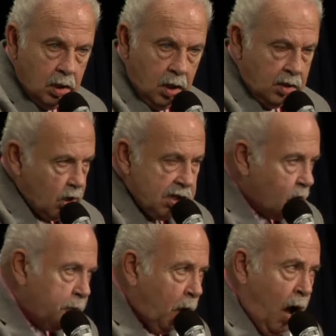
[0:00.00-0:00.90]
The
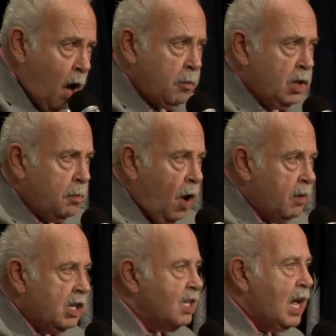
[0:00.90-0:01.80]
Justice
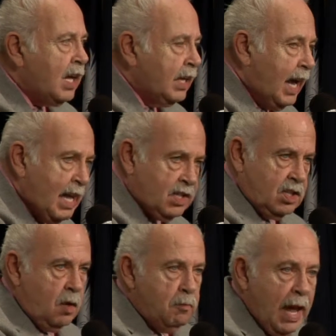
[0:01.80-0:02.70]
Department does not get
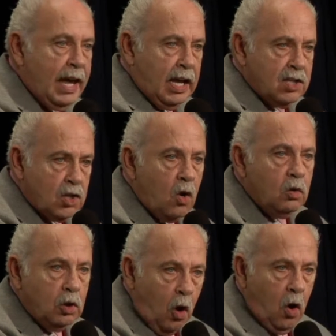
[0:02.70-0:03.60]
to make its
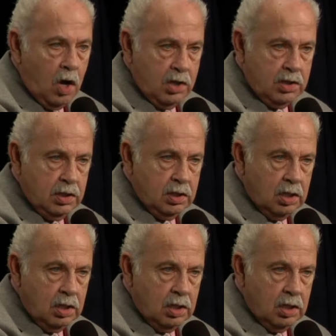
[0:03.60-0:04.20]
own laws.